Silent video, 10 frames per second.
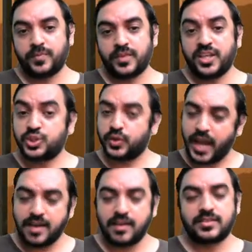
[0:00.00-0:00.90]
So
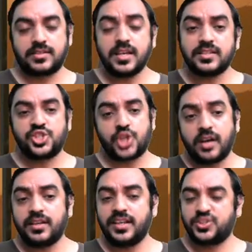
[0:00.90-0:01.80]
candlestick chart
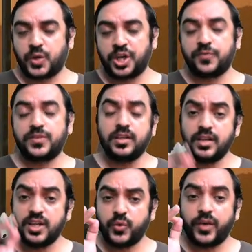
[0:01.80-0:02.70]
is one of the
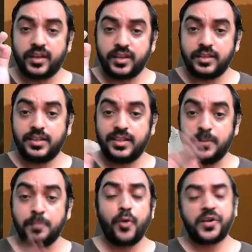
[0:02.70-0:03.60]
very
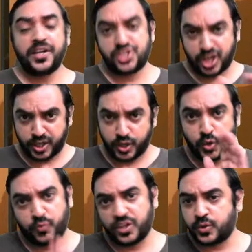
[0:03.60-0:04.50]
important chart
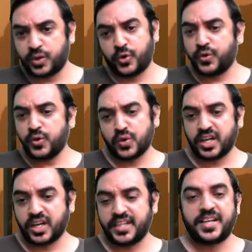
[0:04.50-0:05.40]
which you are going to look
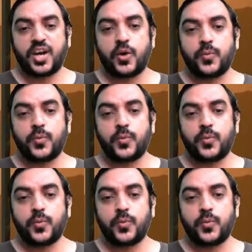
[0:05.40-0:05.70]
at it now.